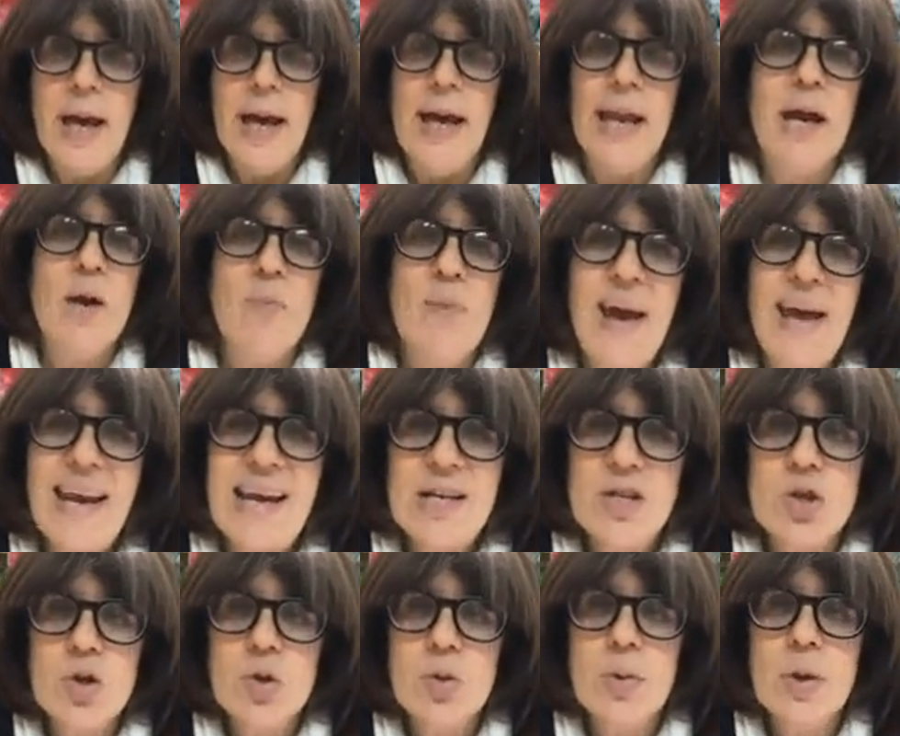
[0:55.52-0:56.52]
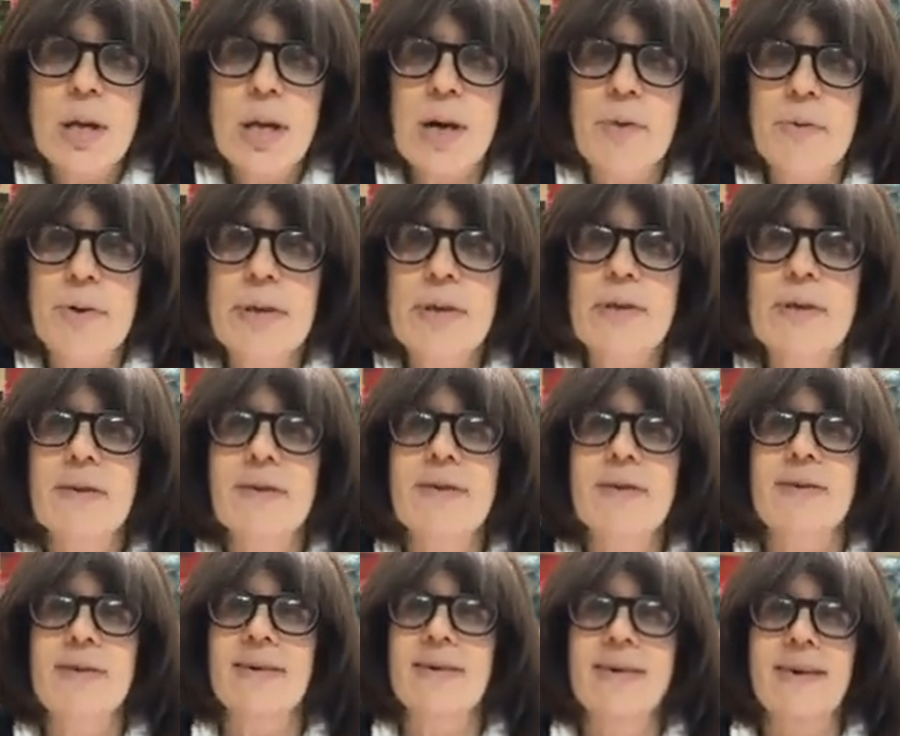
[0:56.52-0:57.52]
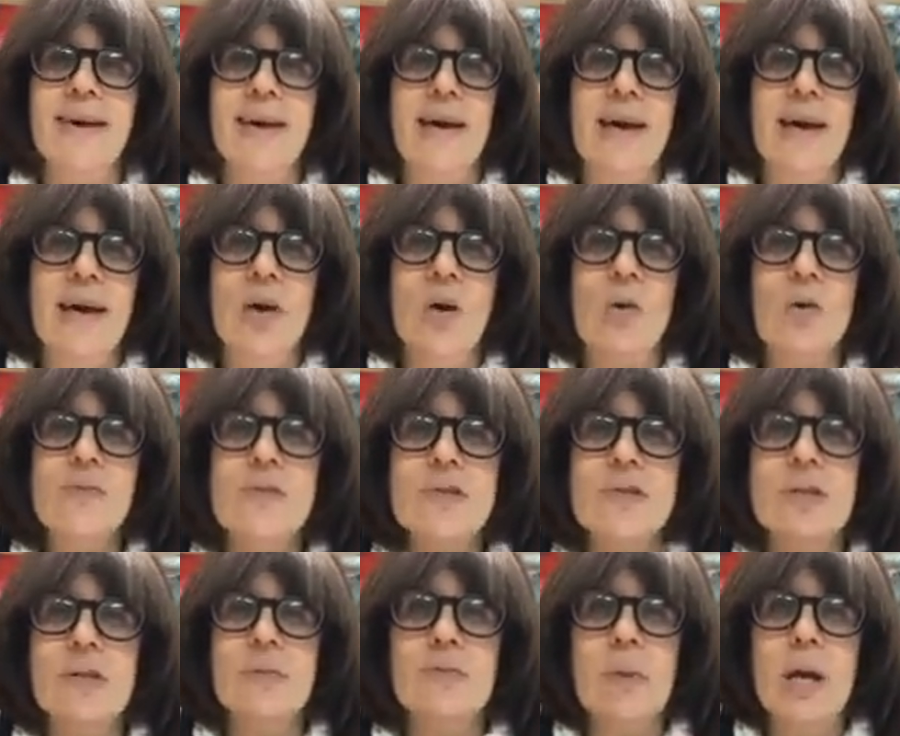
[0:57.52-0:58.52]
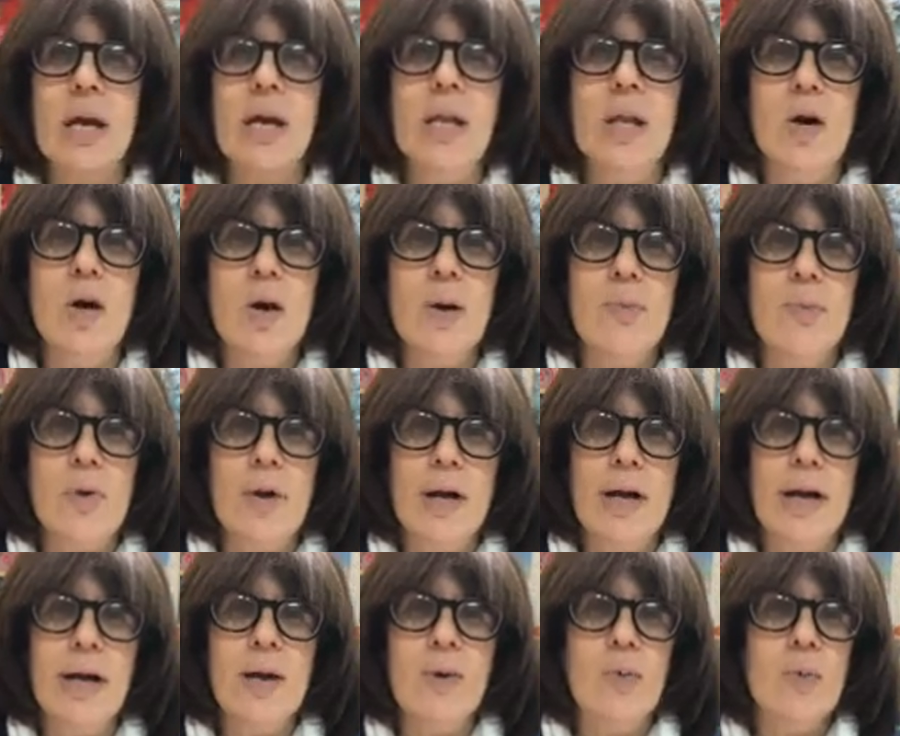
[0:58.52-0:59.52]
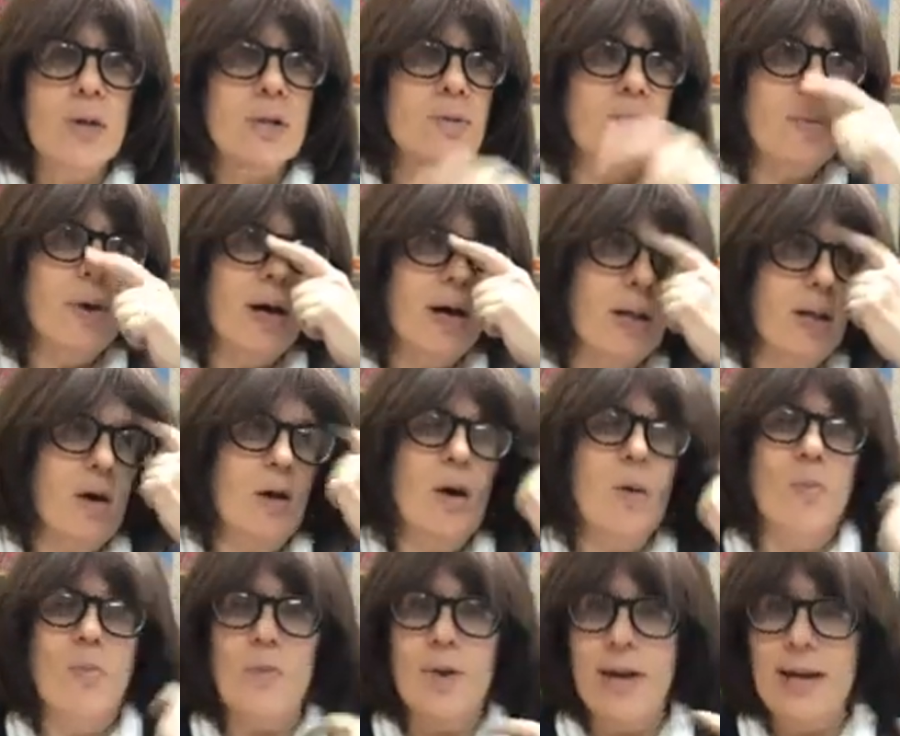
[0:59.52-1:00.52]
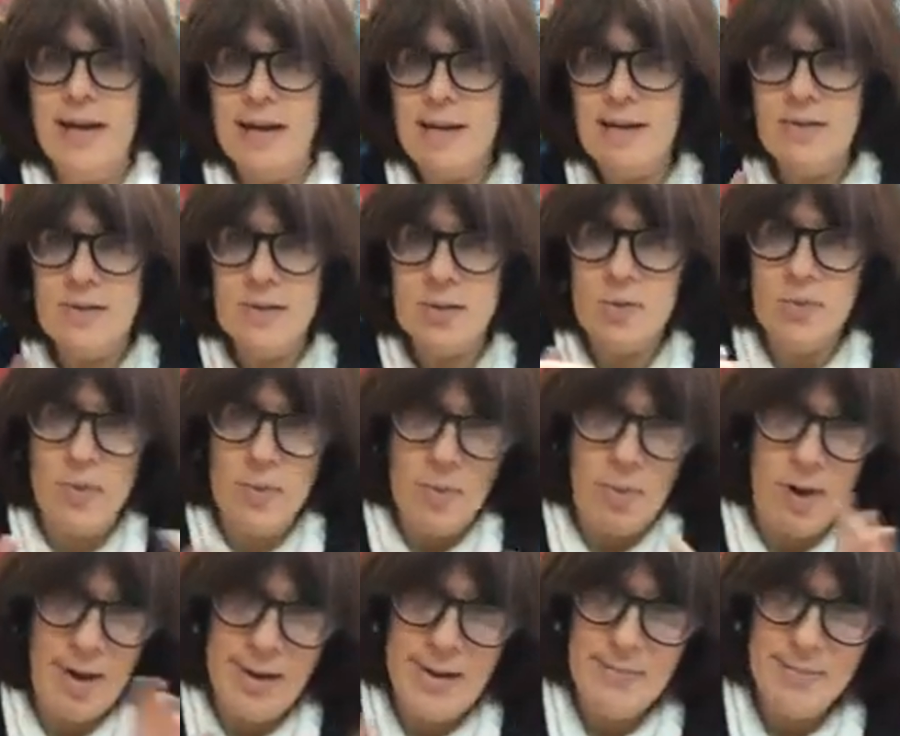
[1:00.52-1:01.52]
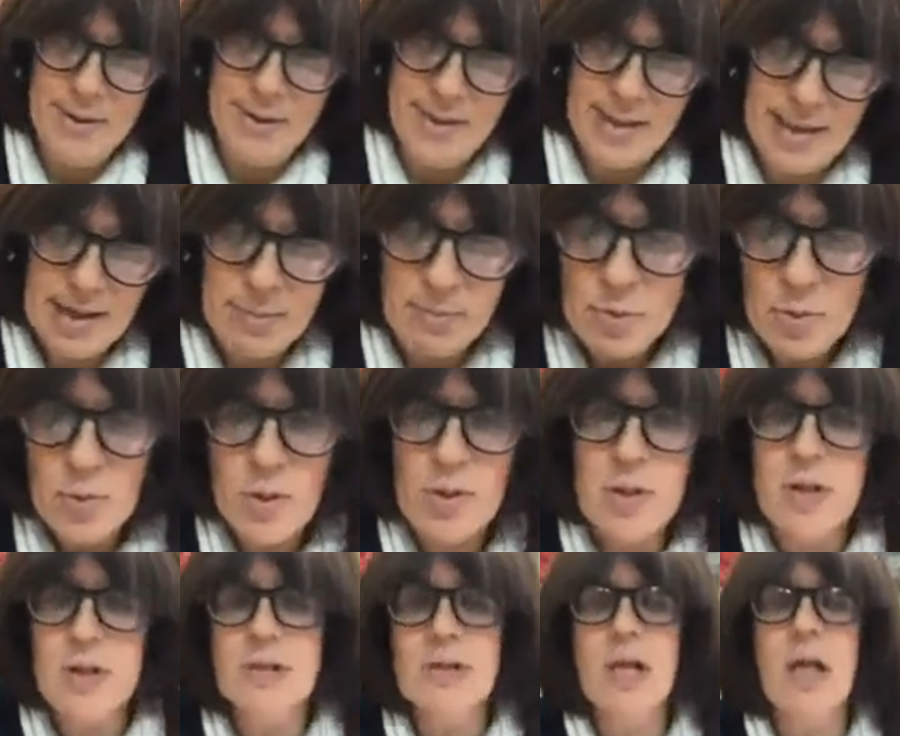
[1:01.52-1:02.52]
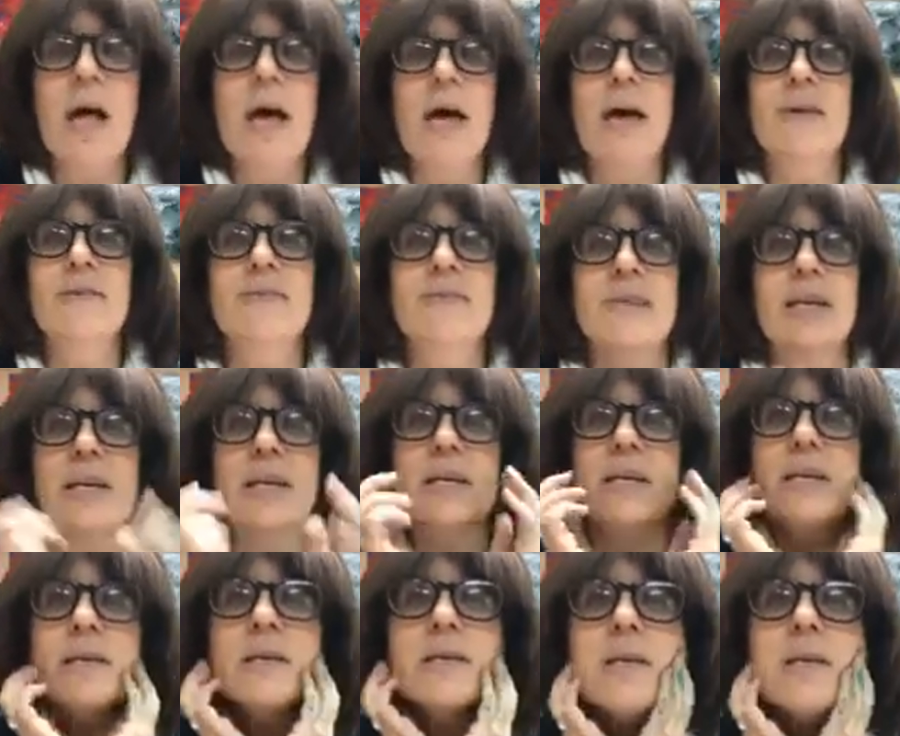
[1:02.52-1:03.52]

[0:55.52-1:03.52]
I ran out to do an errand, and all of a sudden my alarm rings to remind me that I'm doing these lives, and